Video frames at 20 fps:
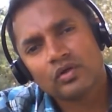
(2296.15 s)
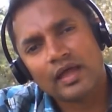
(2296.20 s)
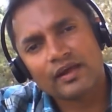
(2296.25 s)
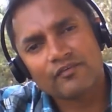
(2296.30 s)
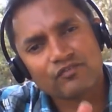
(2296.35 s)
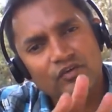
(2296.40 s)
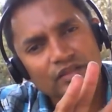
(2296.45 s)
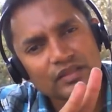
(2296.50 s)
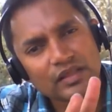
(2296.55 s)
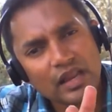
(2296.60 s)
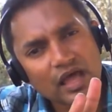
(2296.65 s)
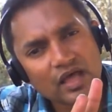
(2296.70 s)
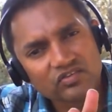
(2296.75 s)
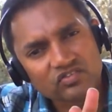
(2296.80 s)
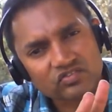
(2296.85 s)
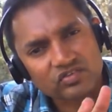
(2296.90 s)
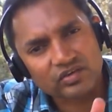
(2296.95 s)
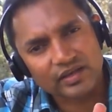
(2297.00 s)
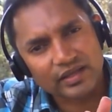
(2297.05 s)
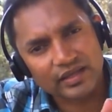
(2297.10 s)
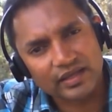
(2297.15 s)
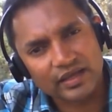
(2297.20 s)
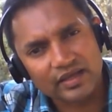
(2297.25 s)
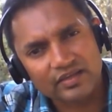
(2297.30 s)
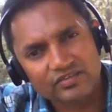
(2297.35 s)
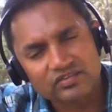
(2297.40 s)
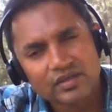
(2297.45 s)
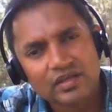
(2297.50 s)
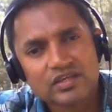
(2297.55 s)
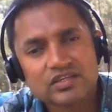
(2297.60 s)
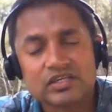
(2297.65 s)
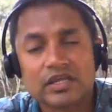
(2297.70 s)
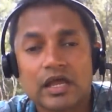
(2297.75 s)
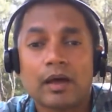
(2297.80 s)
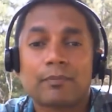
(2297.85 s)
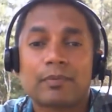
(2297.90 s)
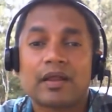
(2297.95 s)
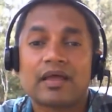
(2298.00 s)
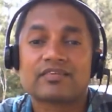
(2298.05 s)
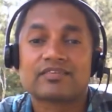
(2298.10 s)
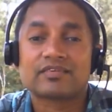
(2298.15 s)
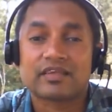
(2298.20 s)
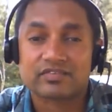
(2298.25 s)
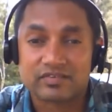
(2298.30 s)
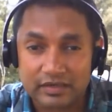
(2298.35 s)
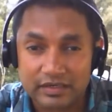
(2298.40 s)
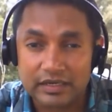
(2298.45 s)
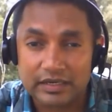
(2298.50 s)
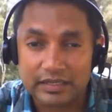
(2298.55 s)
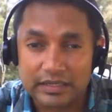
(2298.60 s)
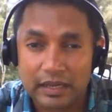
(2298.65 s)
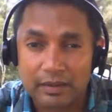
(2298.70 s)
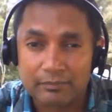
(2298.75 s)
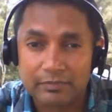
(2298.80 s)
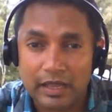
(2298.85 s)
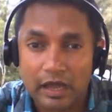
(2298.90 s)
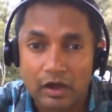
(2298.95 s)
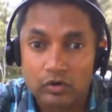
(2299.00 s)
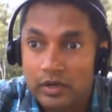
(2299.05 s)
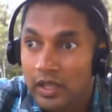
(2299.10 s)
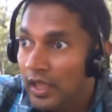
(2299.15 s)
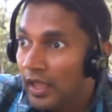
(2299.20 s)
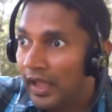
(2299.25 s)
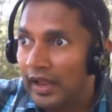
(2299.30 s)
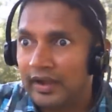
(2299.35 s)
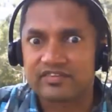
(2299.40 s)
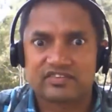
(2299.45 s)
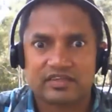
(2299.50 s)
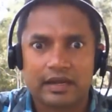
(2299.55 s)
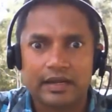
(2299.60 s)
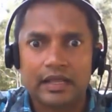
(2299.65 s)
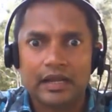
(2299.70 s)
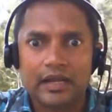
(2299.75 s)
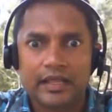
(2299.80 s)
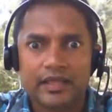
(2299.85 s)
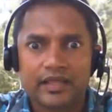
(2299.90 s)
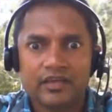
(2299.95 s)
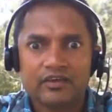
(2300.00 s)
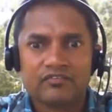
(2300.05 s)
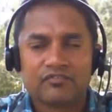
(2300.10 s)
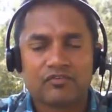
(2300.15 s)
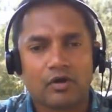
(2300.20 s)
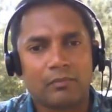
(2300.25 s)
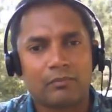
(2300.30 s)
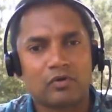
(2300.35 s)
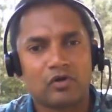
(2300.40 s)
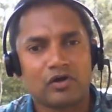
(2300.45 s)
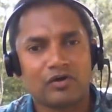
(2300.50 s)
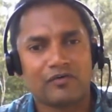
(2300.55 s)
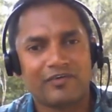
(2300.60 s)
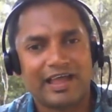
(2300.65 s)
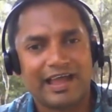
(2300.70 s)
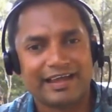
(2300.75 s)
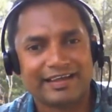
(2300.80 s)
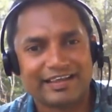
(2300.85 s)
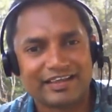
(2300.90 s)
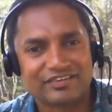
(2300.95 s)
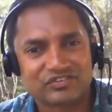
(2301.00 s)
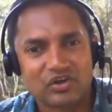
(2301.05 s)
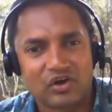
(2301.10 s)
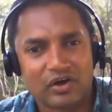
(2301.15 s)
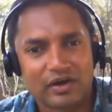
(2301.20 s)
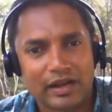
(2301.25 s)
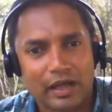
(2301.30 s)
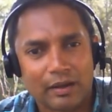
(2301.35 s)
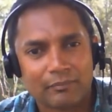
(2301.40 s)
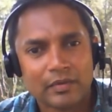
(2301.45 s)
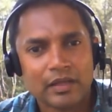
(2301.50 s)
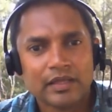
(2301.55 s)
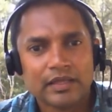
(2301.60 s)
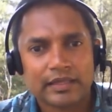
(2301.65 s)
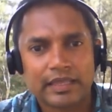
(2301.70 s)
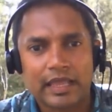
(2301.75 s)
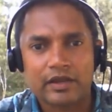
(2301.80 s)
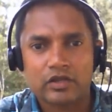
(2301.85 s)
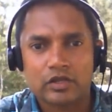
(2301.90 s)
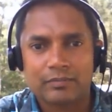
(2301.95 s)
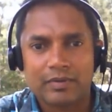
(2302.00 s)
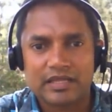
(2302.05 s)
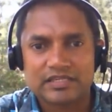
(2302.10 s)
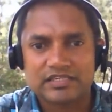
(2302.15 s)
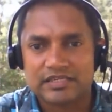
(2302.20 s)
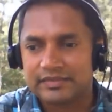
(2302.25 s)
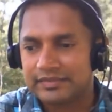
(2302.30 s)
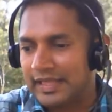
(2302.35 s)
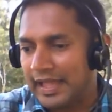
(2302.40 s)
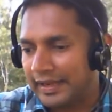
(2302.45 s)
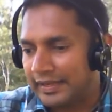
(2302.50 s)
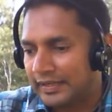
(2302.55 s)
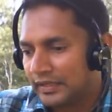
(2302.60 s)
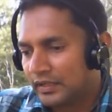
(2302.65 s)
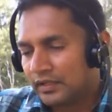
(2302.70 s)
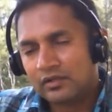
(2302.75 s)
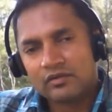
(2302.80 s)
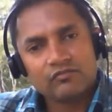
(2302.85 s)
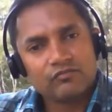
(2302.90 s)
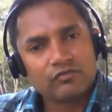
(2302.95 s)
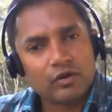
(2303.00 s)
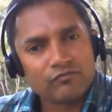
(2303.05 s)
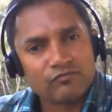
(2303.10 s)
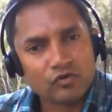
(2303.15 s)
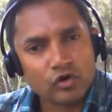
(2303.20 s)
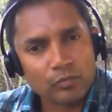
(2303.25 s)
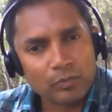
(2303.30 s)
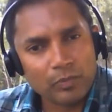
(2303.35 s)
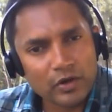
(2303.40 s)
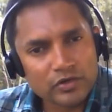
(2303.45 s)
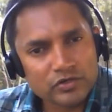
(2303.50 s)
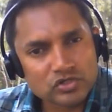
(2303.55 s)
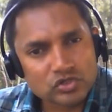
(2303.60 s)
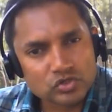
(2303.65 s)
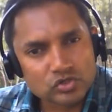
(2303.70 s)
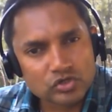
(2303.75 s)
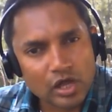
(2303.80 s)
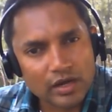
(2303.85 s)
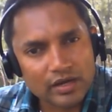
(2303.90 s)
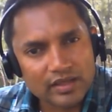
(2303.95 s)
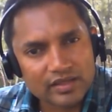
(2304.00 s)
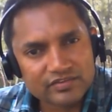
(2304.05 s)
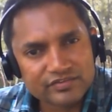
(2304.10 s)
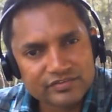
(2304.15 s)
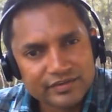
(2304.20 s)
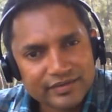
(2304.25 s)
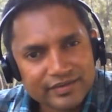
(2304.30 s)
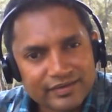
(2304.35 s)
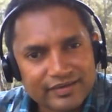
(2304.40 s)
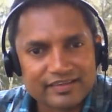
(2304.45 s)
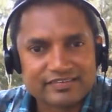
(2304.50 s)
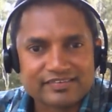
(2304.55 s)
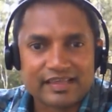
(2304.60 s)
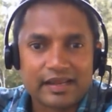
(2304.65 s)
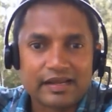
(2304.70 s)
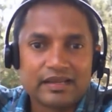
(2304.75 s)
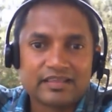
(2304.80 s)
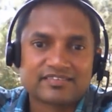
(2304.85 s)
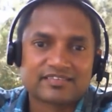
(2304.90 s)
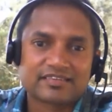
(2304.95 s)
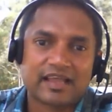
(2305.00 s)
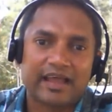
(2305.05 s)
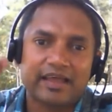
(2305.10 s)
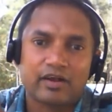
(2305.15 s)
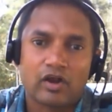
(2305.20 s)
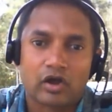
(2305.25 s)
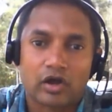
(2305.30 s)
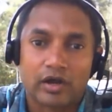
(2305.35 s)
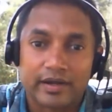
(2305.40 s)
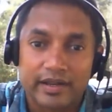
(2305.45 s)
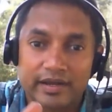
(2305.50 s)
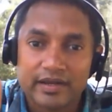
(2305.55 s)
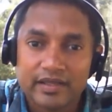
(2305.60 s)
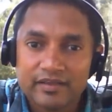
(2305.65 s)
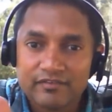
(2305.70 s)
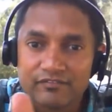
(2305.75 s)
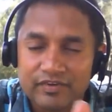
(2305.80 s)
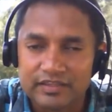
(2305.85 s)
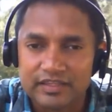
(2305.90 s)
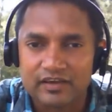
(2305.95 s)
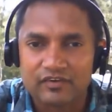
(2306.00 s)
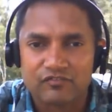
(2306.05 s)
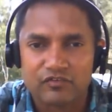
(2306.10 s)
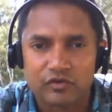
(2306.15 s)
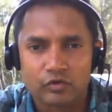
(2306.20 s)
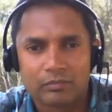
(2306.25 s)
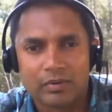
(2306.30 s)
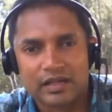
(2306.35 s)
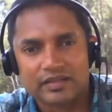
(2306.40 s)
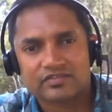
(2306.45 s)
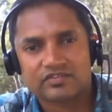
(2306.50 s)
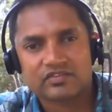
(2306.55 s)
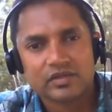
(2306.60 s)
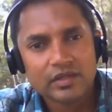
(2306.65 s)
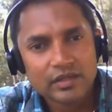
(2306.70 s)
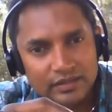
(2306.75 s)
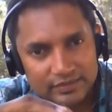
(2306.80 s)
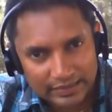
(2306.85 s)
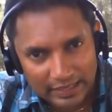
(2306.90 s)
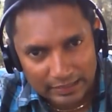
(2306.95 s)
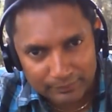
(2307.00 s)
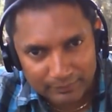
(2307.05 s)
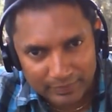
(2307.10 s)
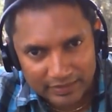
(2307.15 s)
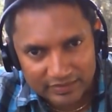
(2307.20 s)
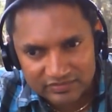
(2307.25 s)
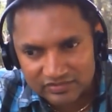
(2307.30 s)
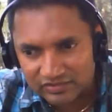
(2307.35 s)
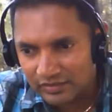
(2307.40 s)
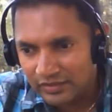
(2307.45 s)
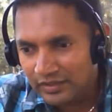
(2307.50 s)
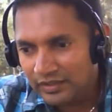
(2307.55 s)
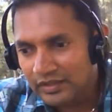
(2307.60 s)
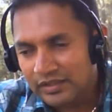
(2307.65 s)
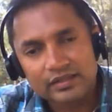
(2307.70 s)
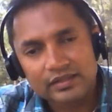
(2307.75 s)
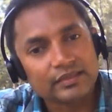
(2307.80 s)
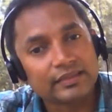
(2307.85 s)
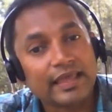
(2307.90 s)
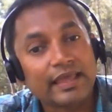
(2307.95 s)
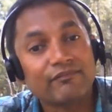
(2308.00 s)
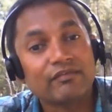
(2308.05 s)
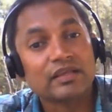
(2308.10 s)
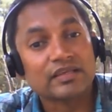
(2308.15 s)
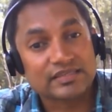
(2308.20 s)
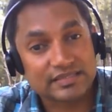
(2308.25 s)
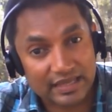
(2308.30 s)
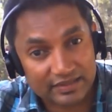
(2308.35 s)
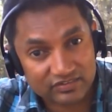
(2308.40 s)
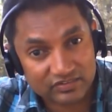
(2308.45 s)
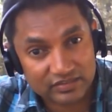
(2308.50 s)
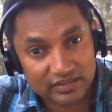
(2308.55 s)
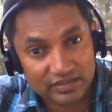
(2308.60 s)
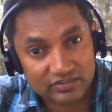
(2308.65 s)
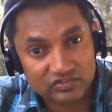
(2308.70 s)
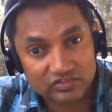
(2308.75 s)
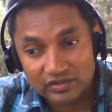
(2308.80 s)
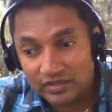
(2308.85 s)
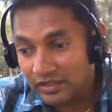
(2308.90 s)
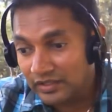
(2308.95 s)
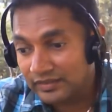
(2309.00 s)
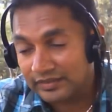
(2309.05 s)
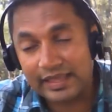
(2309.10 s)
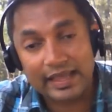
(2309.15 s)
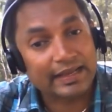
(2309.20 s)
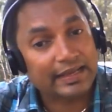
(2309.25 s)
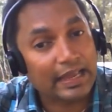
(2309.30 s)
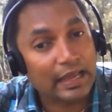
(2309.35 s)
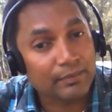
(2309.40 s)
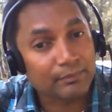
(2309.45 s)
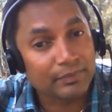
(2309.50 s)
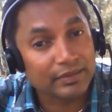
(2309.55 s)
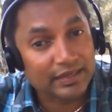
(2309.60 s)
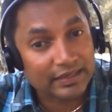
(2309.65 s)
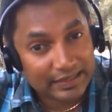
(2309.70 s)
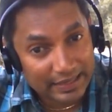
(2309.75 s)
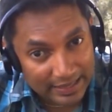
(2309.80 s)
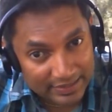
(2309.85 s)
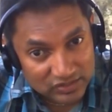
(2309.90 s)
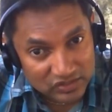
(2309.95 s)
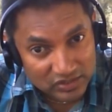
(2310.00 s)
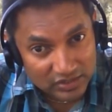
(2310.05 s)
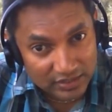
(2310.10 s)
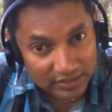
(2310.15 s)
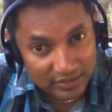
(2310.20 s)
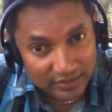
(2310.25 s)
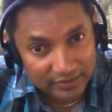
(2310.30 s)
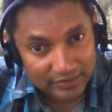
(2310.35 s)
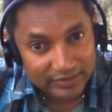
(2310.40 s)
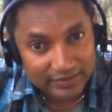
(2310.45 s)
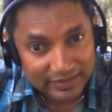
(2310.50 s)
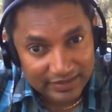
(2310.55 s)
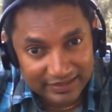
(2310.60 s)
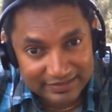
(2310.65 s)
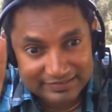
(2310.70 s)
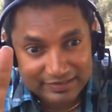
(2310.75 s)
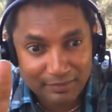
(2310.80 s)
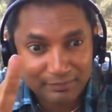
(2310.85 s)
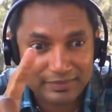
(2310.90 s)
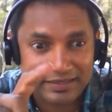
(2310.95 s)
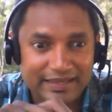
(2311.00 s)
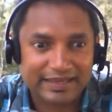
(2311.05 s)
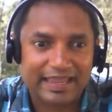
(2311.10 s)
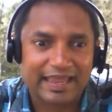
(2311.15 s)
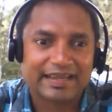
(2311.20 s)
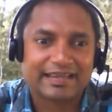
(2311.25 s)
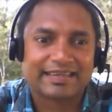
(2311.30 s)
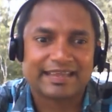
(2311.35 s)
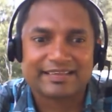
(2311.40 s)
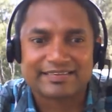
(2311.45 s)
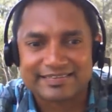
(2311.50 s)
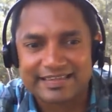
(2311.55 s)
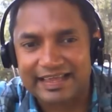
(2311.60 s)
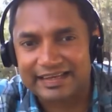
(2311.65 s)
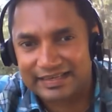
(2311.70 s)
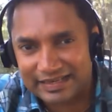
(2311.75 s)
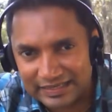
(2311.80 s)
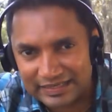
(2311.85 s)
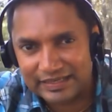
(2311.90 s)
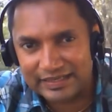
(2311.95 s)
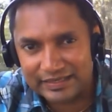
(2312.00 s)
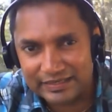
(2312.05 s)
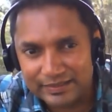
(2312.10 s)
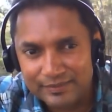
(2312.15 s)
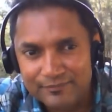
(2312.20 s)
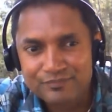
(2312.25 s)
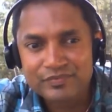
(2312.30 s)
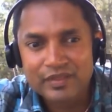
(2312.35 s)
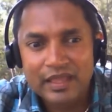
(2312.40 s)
And for the last 3 years, share price has really come down and suddenly from nowhere it has gone up. Can you imagine that? From $4.2, suddenly skyrocketed within few months. That means they will test this. There can be a catch here. Examiner can test that clearly.